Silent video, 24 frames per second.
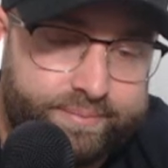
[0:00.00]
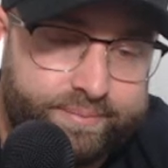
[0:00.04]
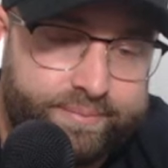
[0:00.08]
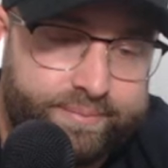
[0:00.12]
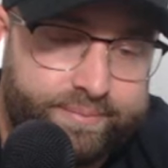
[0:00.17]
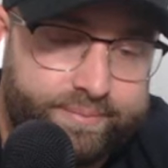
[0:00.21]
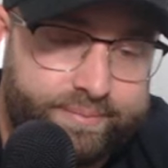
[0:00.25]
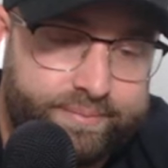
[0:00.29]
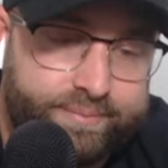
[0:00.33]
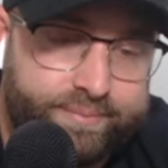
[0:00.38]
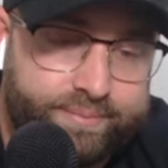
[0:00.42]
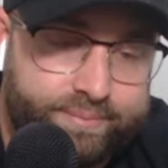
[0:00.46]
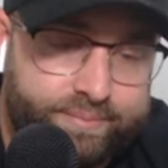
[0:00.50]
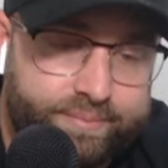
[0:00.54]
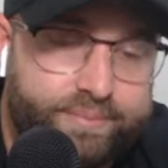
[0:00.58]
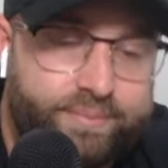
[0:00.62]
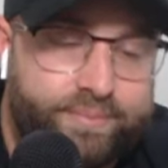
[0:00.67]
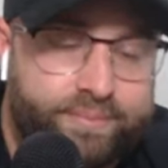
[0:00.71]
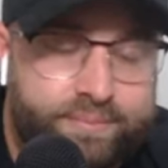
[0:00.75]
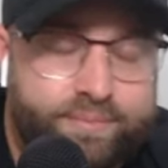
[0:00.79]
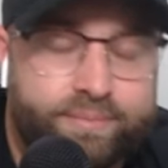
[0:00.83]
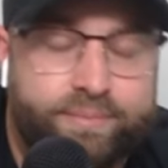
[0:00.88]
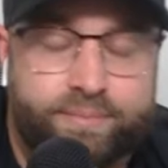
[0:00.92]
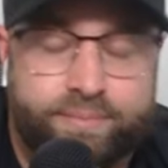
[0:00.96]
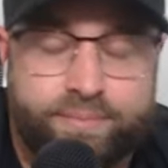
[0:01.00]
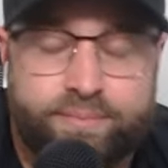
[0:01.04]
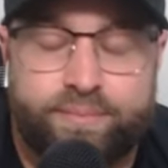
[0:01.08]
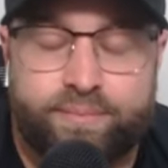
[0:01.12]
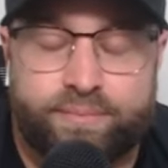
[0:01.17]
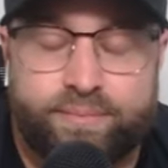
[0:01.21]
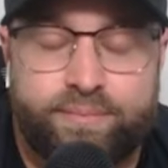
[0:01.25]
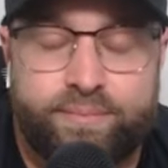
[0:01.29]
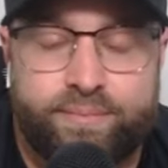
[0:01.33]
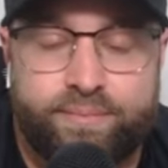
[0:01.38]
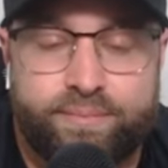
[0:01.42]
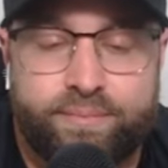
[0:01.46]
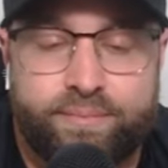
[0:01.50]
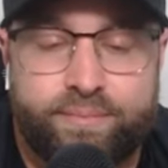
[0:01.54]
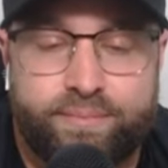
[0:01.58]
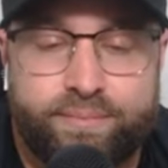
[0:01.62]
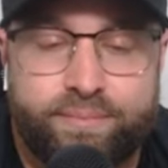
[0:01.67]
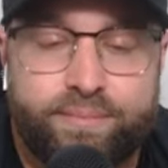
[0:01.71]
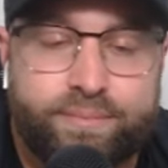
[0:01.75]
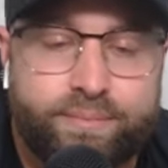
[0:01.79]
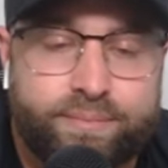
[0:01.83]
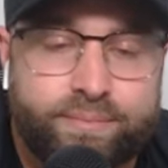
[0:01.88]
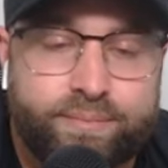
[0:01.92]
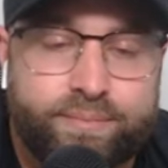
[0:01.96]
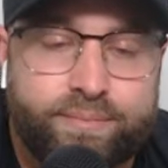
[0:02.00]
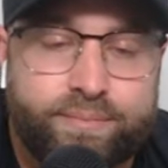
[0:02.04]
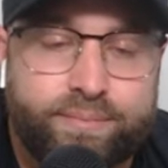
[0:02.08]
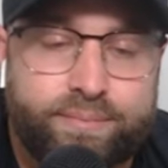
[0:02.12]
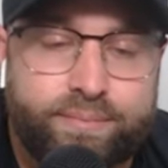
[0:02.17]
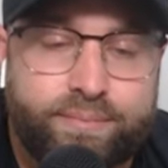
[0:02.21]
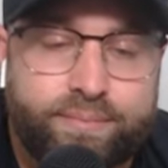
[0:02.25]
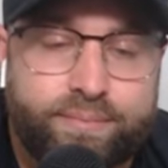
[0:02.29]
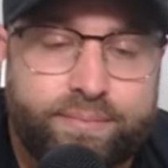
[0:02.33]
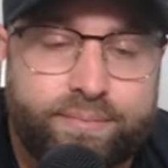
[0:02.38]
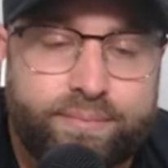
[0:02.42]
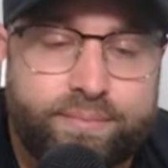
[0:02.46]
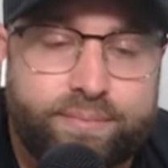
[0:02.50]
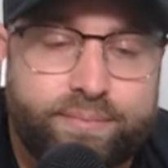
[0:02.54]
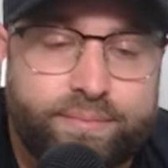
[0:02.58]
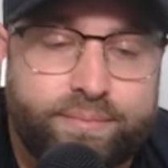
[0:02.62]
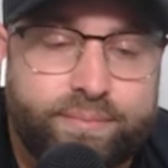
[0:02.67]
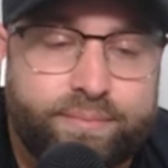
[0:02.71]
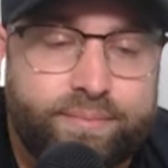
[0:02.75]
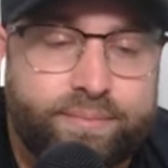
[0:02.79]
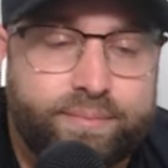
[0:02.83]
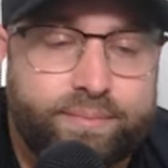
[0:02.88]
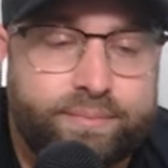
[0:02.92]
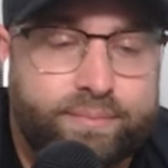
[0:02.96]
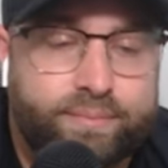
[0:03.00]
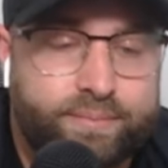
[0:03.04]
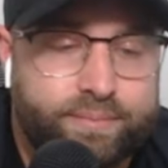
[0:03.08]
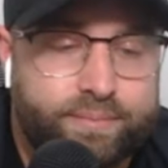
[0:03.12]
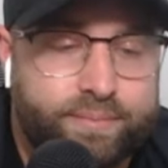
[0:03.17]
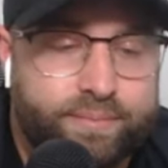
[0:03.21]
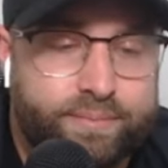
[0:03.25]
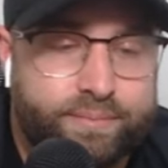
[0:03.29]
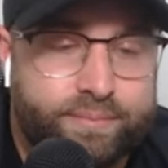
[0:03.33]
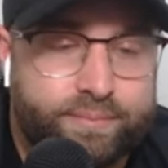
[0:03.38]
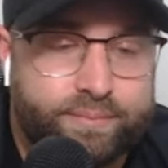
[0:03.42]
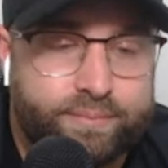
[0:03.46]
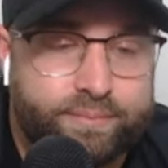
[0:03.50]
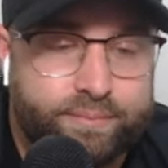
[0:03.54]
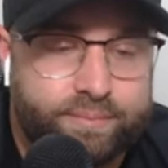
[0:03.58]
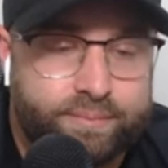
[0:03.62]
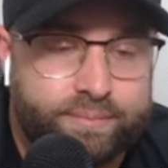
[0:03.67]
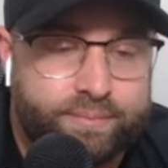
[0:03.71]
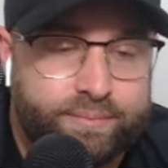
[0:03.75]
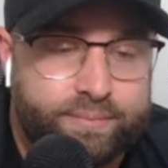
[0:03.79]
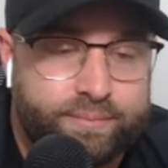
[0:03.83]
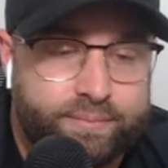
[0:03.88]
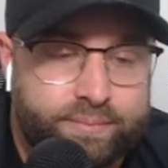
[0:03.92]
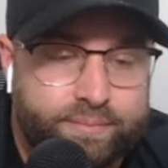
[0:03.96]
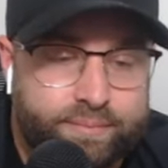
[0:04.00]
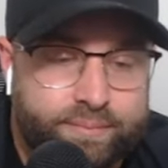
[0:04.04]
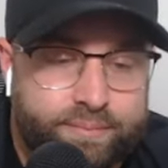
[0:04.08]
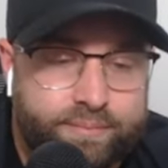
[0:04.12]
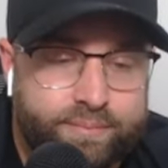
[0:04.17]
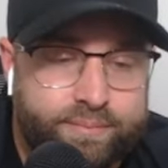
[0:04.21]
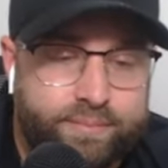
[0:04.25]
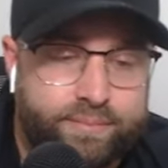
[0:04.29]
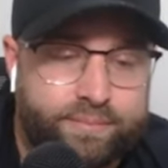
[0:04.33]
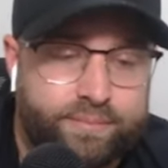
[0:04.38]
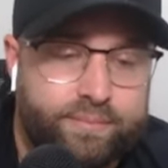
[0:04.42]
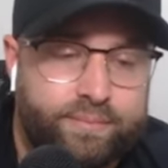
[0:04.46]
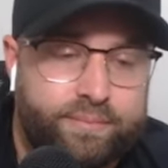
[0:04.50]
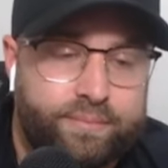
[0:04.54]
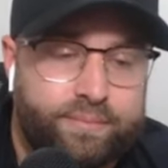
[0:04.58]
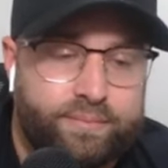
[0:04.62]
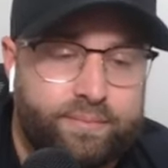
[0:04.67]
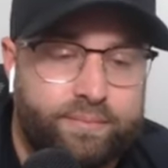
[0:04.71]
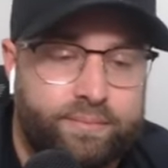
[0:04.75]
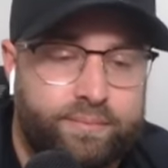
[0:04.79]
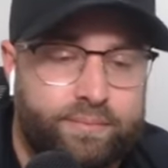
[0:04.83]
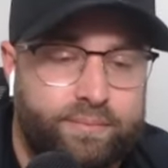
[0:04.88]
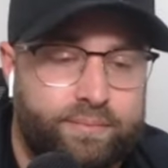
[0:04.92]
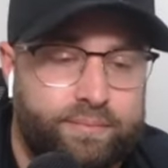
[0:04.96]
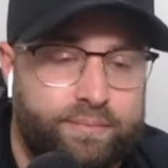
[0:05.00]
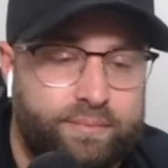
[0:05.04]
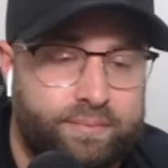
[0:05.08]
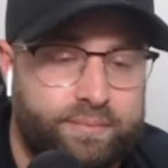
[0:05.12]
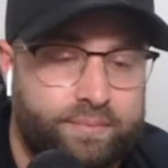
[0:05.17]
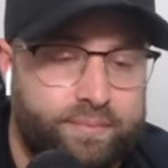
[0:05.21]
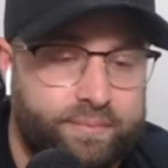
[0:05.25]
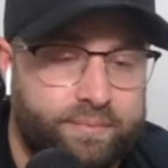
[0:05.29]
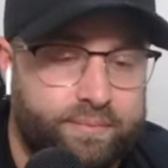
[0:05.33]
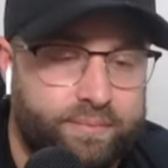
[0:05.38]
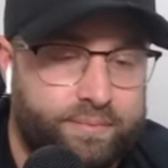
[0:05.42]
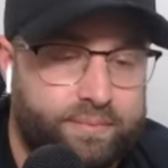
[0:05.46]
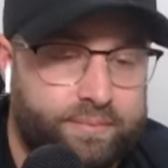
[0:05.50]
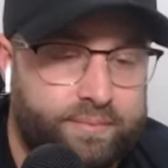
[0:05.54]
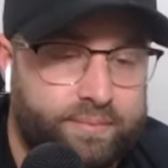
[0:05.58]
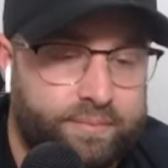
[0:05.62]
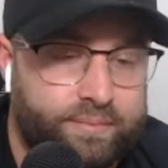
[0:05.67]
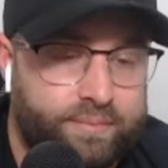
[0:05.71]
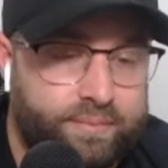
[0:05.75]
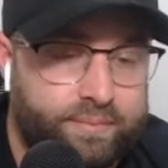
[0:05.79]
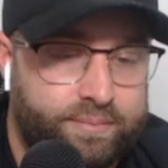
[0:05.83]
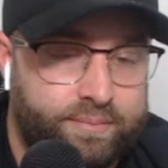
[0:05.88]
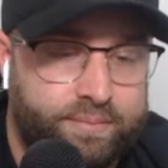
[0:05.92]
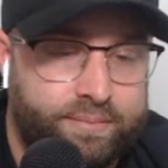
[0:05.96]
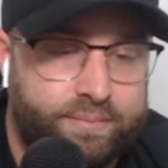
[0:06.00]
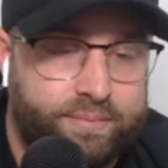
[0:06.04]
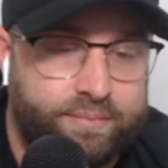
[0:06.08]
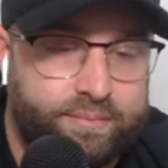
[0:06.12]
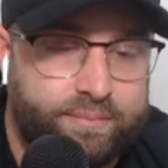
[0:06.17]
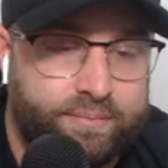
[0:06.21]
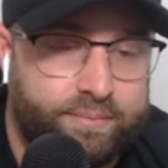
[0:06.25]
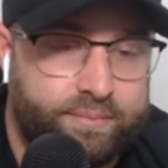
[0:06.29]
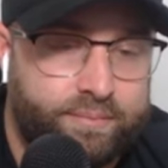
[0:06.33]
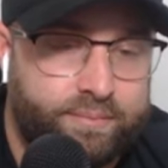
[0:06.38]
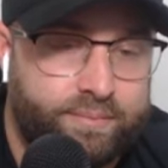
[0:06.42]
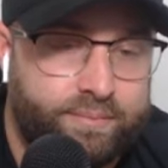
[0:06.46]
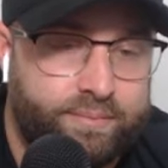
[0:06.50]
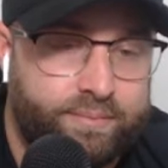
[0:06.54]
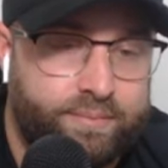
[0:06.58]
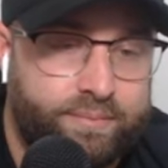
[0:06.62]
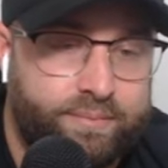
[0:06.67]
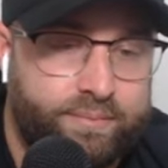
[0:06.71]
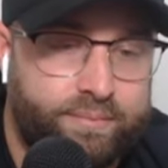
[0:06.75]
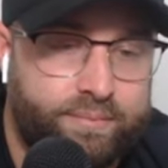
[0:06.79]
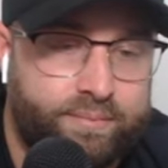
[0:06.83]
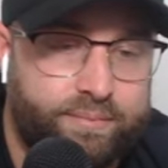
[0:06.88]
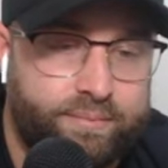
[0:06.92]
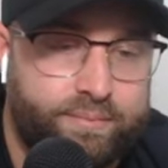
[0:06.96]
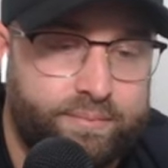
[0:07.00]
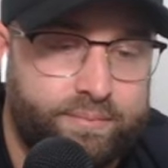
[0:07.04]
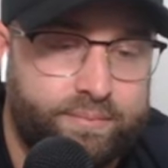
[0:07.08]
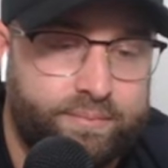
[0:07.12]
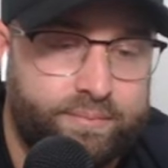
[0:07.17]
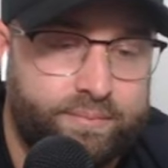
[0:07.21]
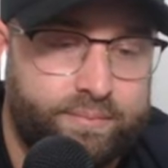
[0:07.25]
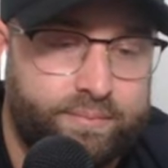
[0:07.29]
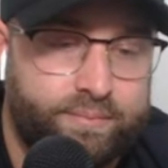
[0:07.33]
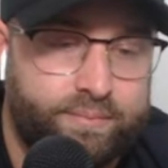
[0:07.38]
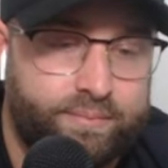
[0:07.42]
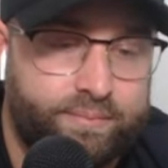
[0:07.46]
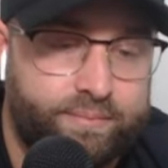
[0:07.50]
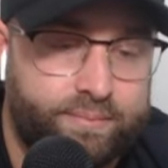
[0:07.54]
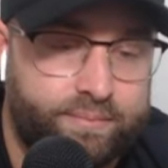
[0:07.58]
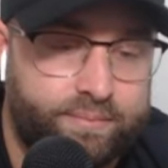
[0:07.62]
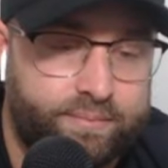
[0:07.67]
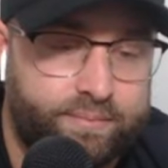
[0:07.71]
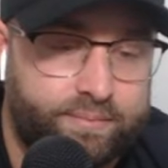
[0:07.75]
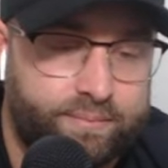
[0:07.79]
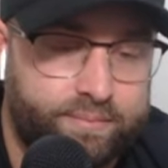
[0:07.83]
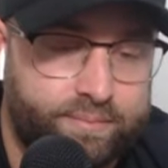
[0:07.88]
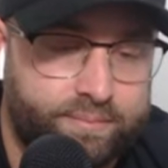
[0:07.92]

[no speech]